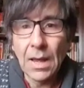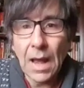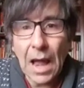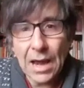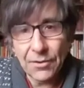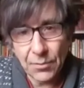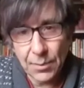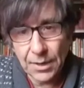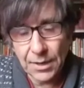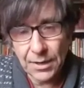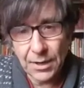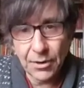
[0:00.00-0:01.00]
Hi,
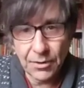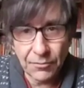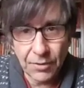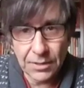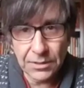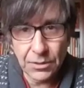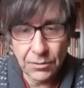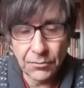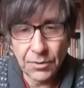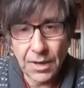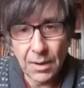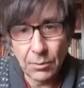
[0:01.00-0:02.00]
everybody. Gary Francione
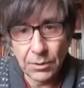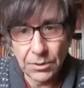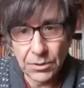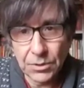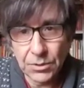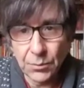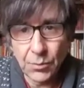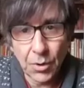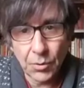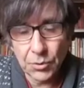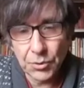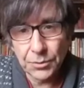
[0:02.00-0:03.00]
for The Abolitionist
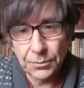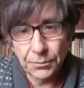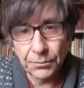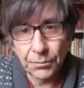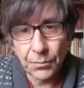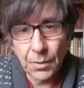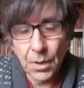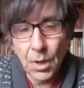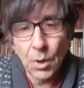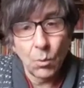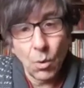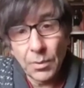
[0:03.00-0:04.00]
Approach.
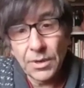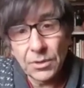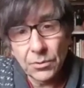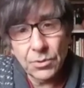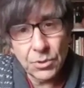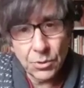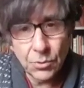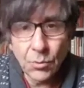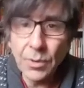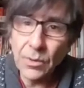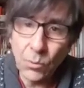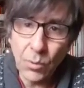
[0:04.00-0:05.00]
What we do
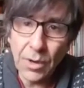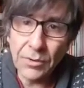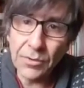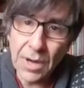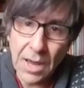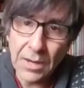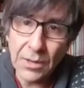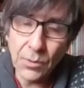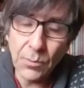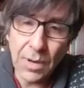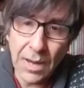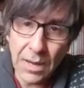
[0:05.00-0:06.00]
to and with non
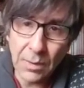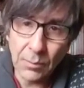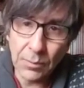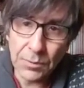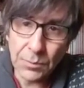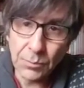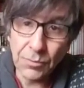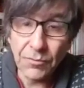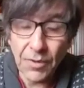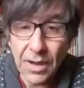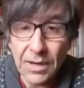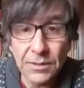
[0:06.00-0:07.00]
human animals
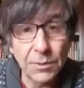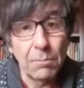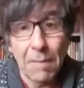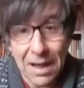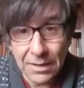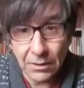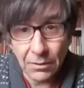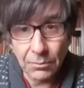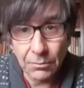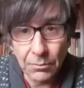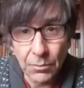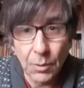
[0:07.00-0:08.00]
provides a model,
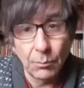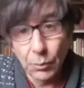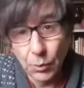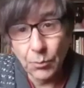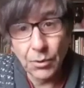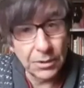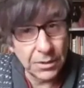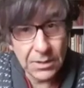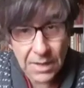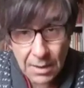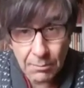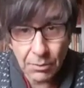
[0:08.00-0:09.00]
a blueprint, a
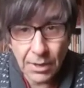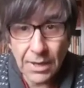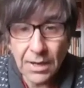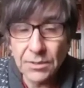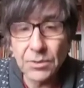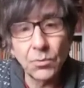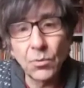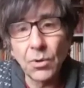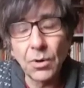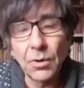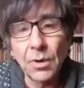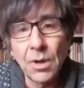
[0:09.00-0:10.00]
template, as it
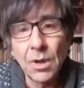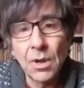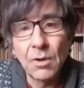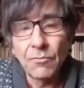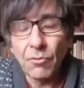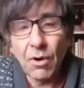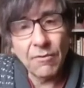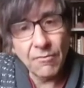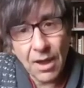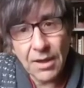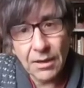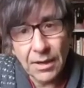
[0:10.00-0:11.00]
were, for our
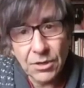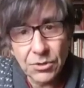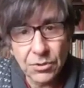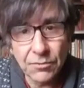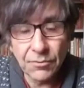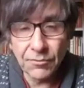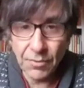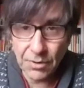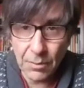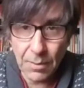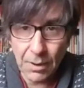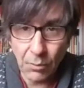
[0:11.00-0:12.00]
violation of the
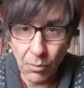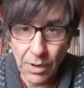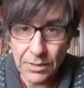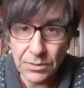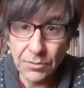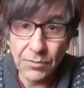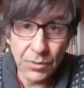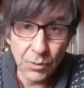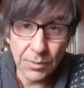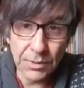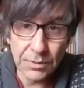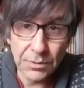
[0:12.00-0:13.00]
fundamental rights of
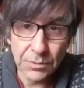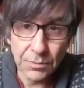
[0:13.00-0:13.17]
humans.